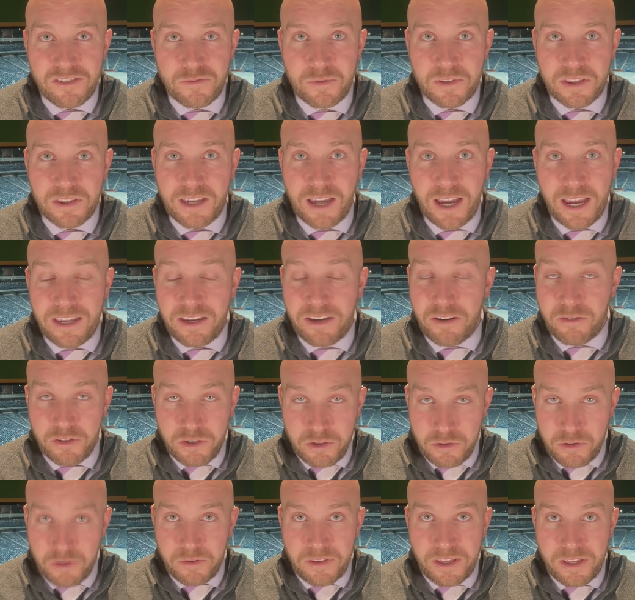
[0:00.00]
with Kyer, you
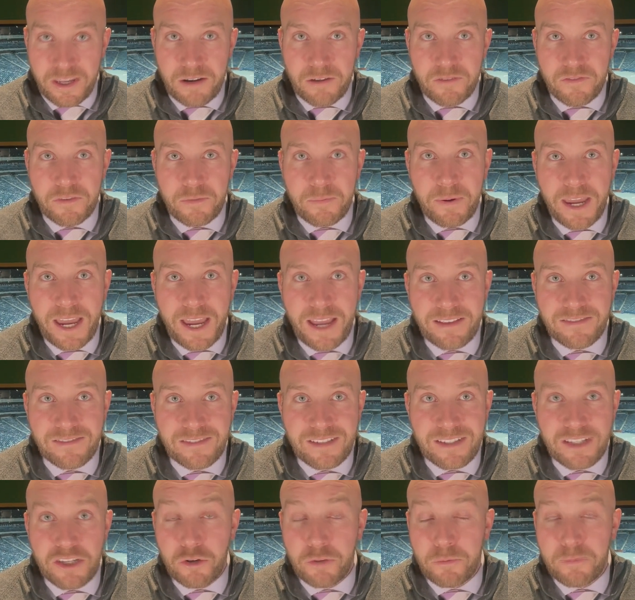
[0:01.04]
know that, over the past
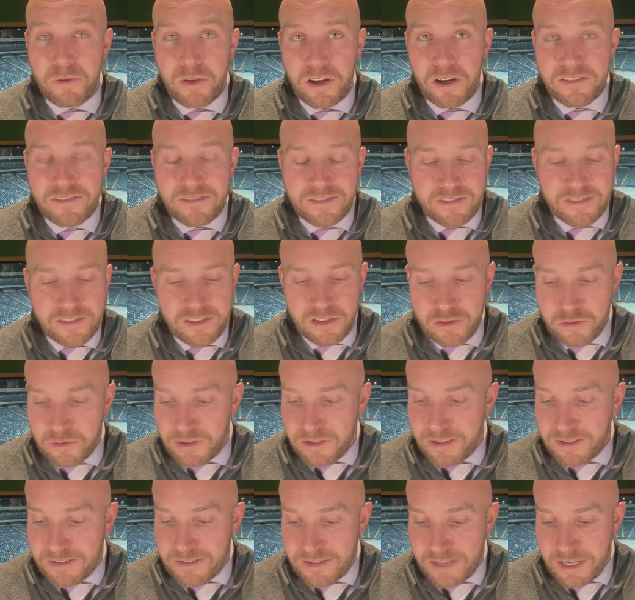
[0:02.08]
year plus since he joined
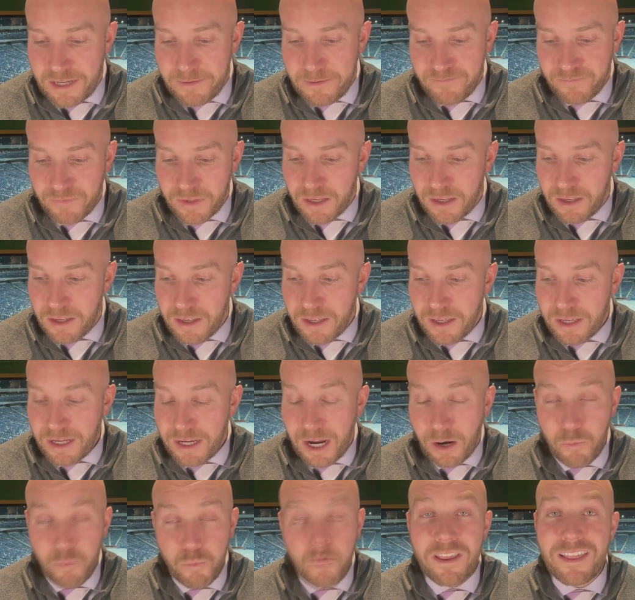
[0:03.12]
the team. I
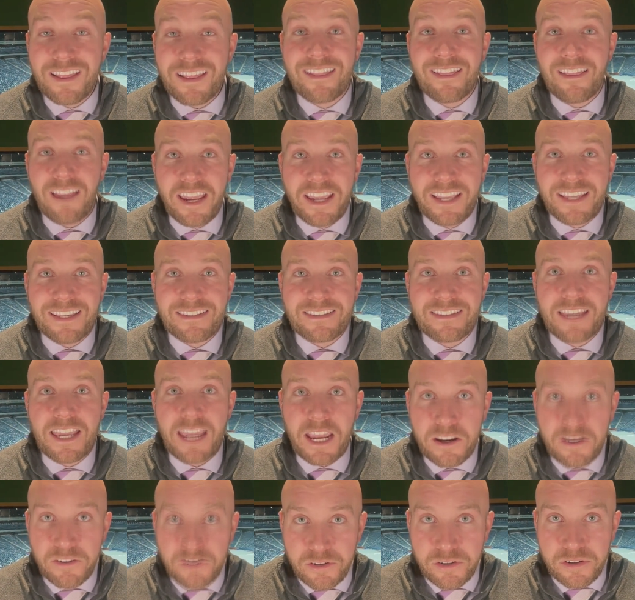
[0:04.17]
really like his
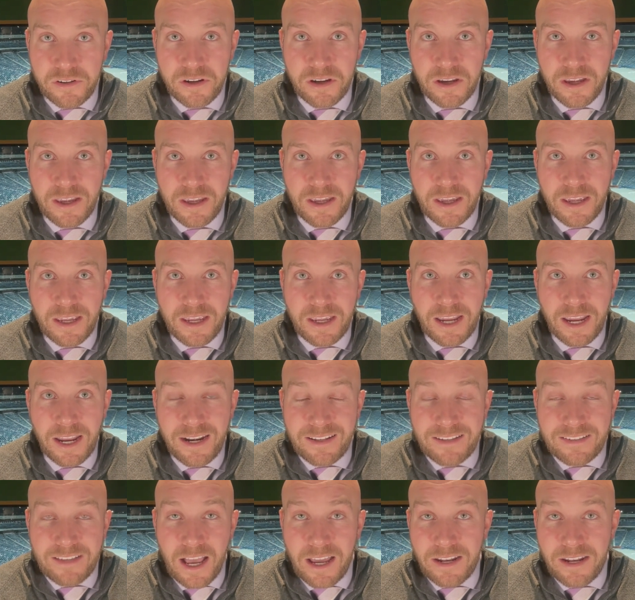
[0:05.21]
candor and
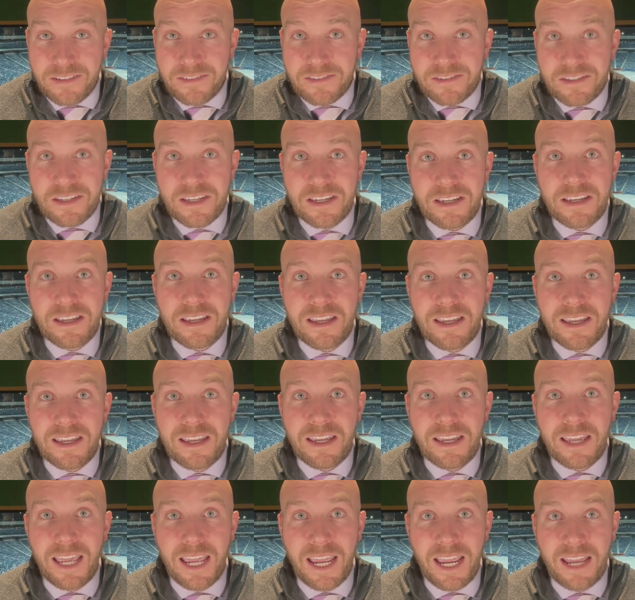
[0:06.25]
his honesty.
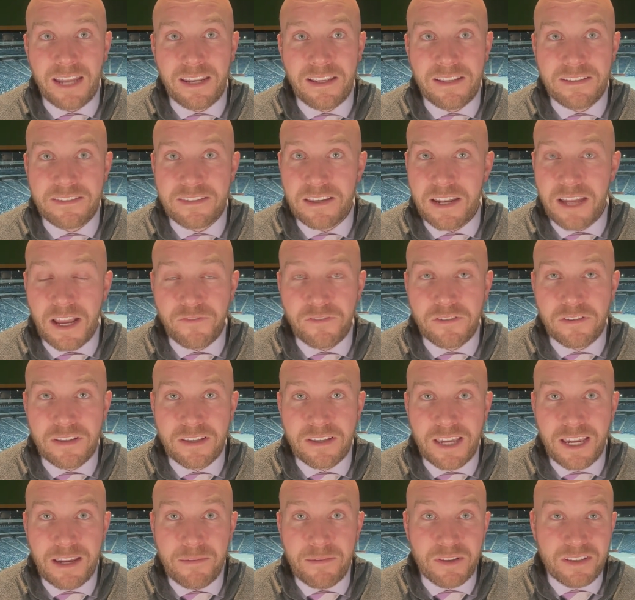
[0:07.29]
And he said after the
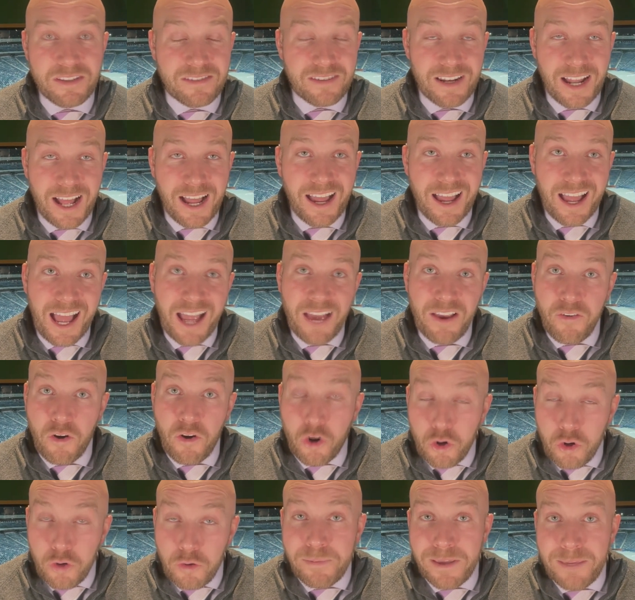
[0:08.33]
game, listen, I've
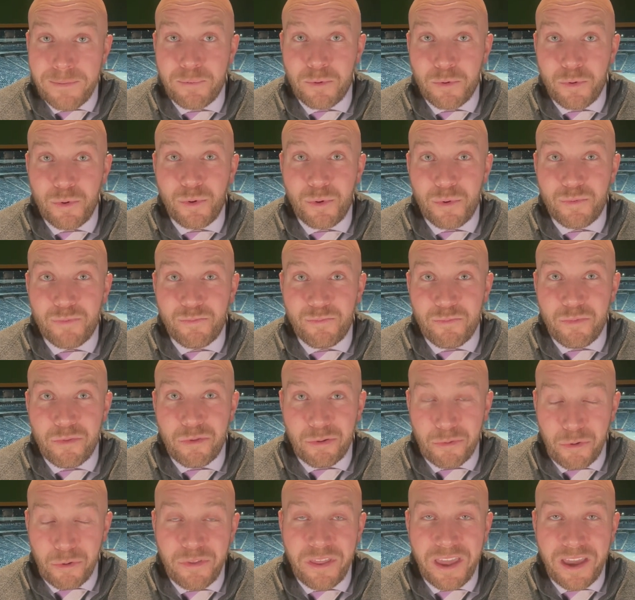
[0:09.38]
heard people
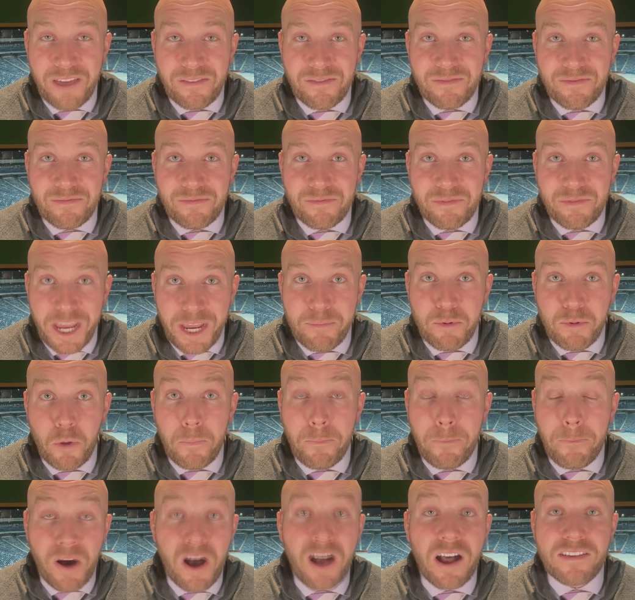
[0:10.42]
throw that label
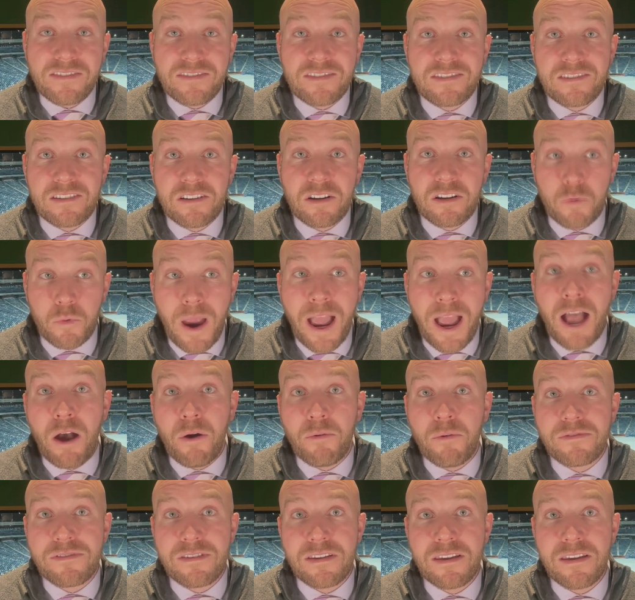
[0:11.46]
bust
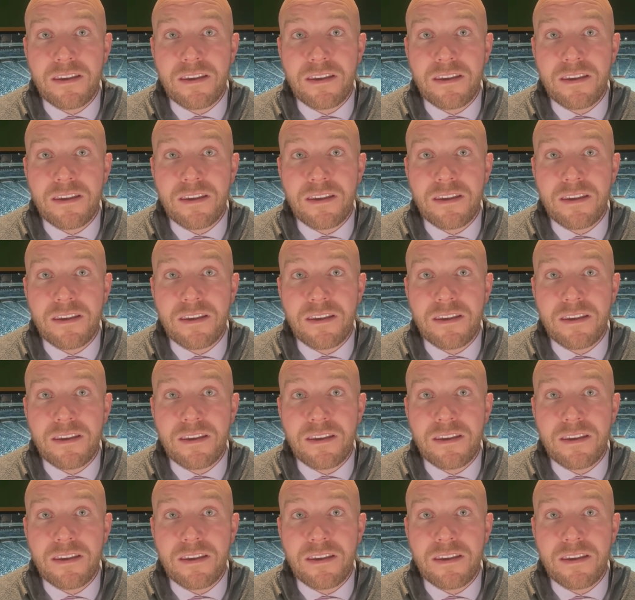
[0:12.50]
around.